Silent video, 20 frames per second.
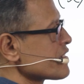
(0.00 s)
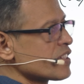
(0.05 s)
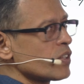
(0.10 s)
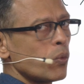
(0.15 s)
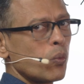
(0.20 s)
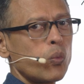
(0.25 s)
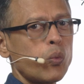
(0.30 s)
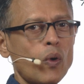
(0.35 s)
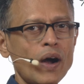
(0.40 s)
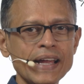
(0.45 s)
the
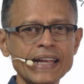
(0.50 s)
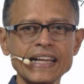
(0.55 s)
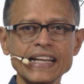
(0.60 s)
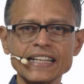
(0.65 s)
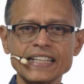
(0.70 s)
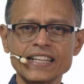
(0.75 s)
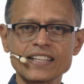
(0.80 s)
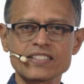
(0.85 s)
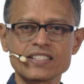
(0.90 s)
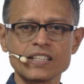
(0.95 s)

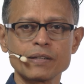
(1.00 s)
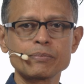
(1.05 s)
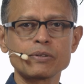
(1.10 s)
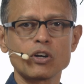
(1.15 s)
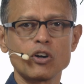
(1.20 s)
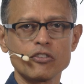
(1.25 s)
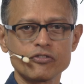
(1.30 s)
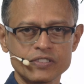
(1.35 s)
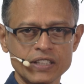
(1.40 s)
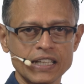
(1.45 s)
y-intercept
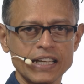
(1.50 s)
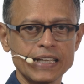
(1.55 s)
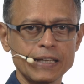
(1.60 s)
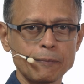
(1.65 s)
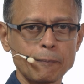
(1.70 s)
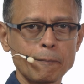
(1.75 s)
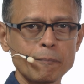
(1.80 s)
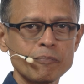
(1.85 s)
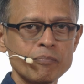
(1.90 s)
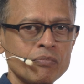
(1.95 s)
of the line.
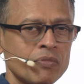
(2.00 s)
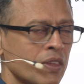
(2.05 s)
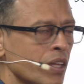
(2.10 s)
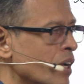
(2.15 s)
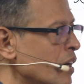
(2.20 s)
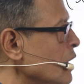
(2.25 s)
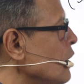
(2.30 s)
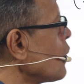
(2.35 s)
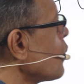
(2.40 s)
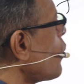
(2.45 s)

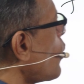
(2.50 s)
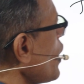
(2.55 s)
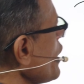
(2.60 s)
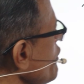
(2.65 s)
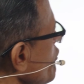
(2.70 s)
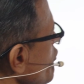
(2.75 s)
What